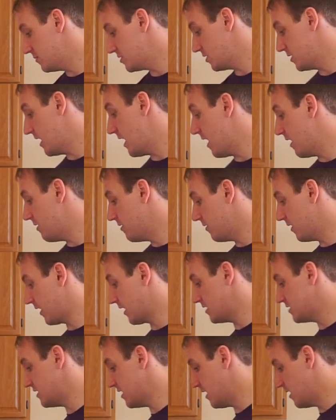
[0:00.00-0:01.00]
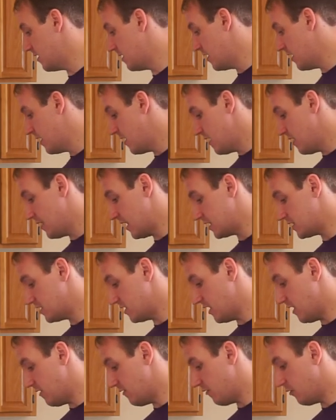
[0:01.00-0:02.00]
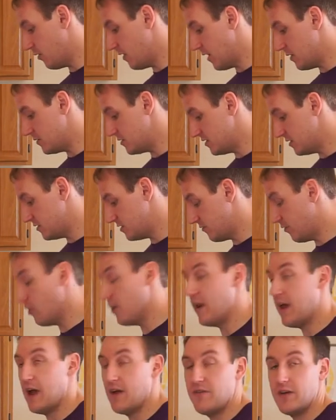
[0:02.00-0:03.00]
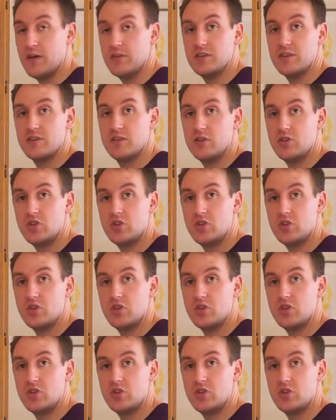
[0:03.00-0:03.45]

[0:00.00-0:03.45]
So yeah, like I said, that's 4.5 ounces of